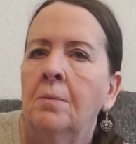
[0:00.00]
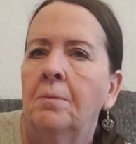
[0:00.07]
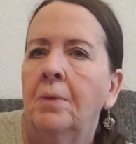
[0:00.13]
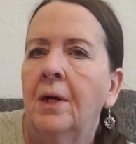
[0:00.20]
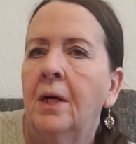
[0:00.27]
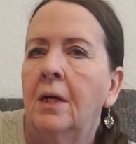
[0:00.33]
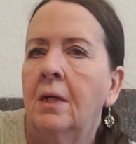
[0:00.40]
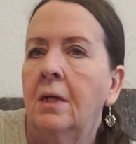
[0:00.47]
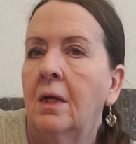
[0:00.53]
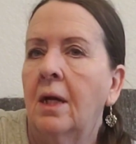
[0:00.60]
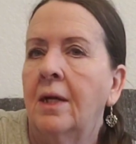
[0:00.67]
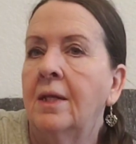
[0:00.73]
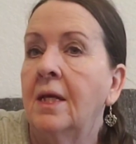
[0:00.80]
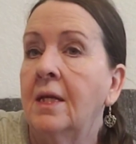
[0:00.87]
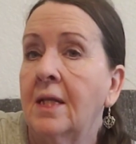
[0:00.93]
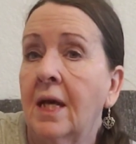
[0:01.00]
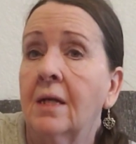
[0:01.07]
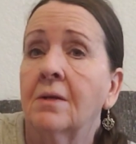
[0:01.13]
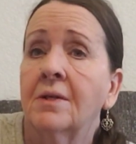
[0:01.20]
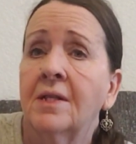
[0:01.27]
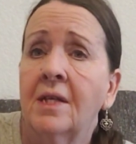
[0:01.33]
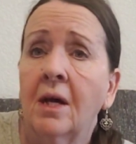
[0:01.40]
But I think
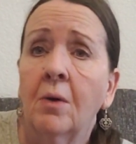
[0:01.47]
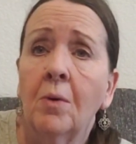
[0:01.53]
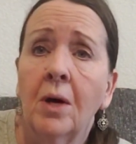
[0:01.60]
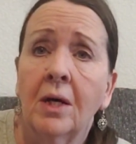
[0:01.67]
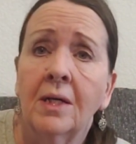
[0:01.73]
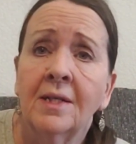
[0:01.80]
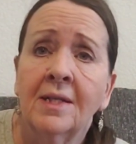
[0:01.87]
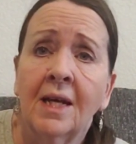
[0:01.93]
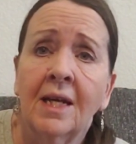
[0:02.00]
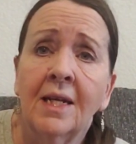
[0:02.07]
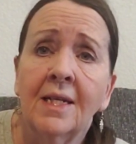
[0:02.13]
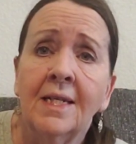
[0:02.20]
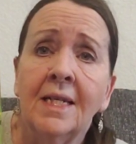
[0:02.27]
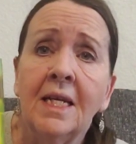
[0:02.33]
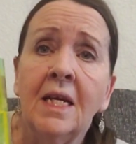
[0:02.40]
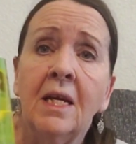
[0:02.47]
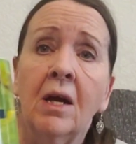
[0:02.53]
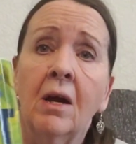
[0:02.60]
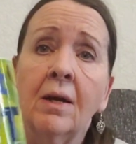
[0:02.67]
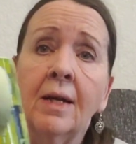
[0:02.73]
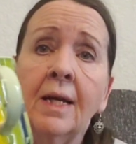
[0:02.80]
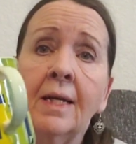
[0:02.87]
that'll sell well. It's got a T
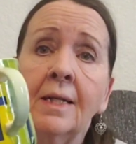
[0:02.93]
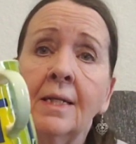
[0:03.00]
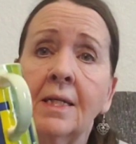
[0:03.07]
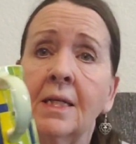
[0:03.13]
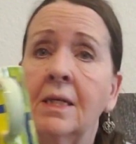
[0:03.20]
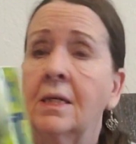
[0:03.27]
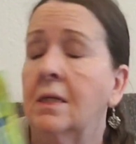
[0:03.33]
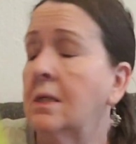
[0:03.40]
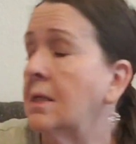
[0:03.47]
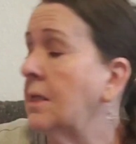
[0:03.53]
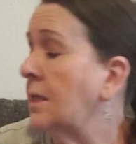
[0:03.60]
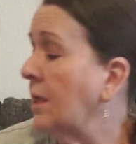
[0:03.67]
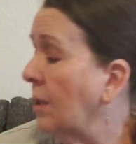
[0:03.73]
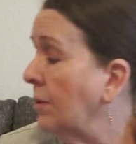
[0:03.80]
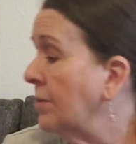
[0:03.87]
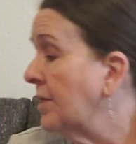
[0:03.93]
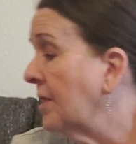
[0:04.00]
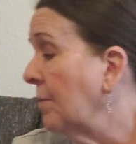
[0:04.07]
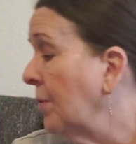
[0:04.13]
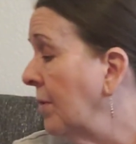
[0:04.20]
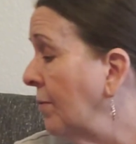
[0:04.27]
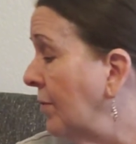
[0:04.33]
on it, so
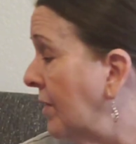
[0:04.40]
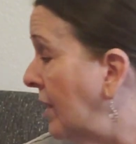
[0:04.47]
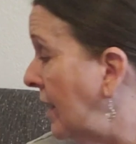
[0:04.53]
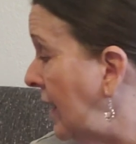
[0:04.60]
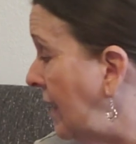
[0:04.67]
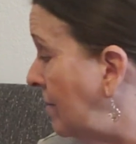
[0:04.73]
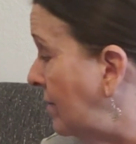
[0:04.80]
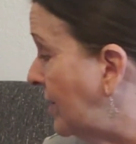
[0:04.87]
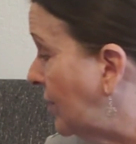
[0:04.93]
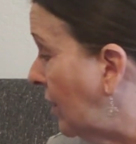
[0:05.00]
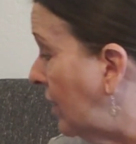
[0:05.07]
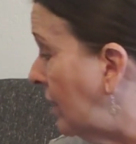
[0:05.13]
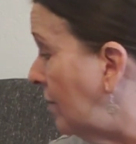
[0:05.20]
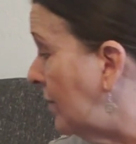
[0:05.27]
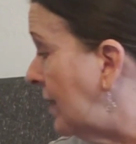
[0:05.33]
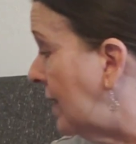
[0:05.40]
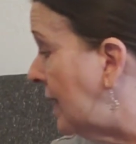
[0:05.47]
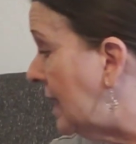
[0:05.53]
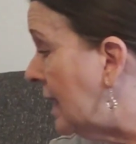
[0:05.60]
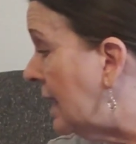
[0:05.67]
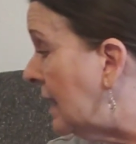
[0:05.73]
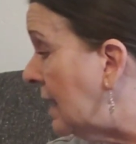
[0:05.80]
someone with a name starting with
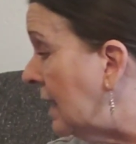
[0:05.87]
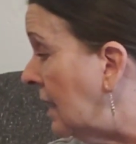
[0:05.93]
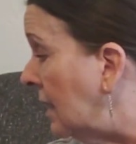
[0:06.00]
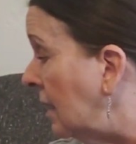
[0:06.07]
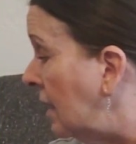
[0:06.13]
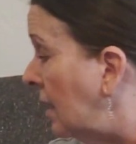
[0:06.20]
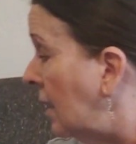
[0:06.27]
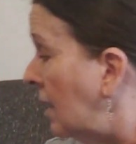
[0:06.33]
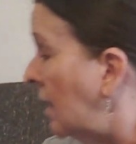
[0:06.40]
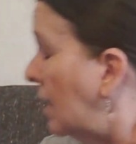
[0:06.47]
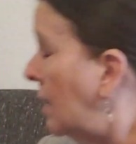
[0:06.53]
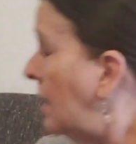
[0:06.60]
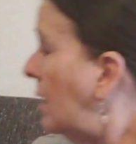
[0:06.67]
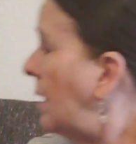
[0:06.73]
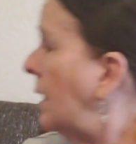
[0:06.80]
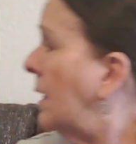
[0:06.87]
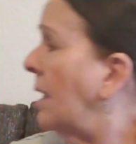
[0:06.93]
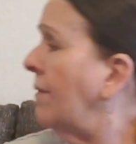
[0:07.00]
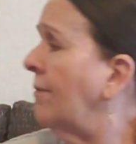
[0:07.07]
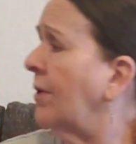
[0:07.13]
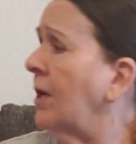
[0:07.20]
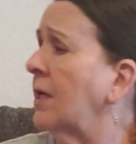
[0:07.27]
T. And I
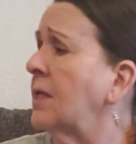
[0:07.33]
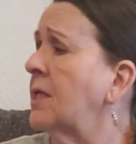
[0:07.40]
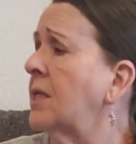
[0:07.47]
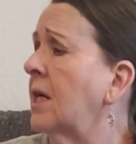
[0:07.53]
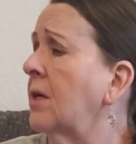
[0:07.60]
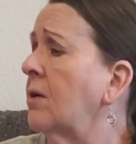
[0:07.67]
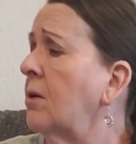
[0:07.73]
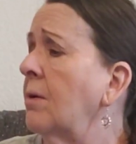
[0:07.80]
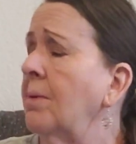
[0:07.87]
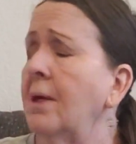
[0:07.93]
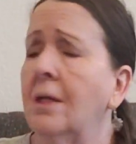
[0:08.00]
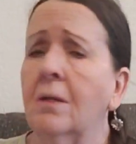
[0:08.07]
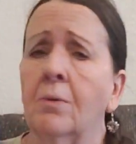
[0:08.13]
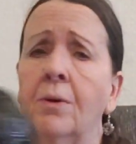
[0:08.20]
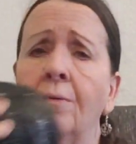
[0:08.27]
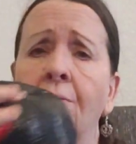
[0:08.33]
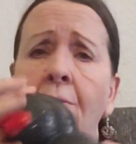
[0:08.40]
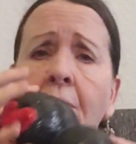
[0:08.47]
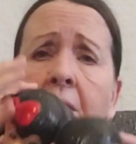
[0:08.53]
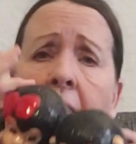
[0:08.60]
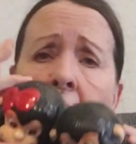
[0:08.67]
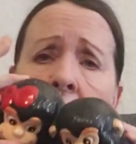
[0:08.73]
forgot to tell you I paid
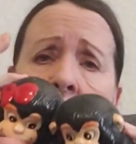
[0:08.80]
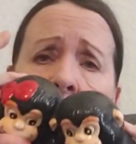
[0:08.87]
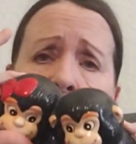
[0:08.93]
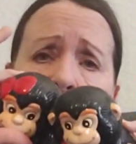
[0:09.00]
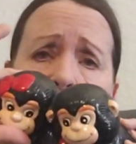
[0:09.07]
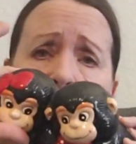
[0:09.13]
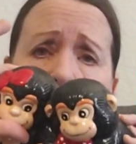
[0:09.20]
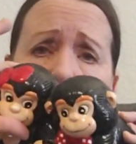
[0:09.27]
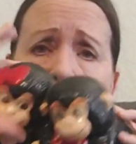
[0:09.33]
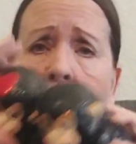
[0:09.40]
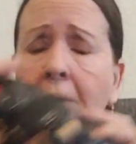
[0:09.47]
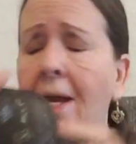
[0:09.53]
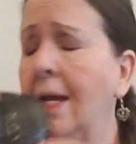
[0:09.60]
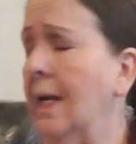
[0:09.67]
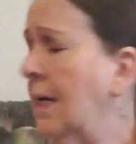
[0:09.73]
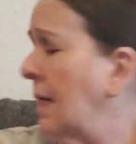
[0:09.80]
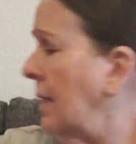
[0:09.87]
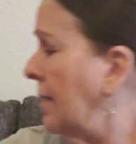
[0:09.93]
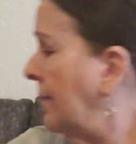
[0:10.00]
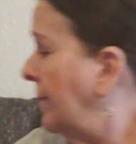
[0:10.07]
$3.49 for the little bank.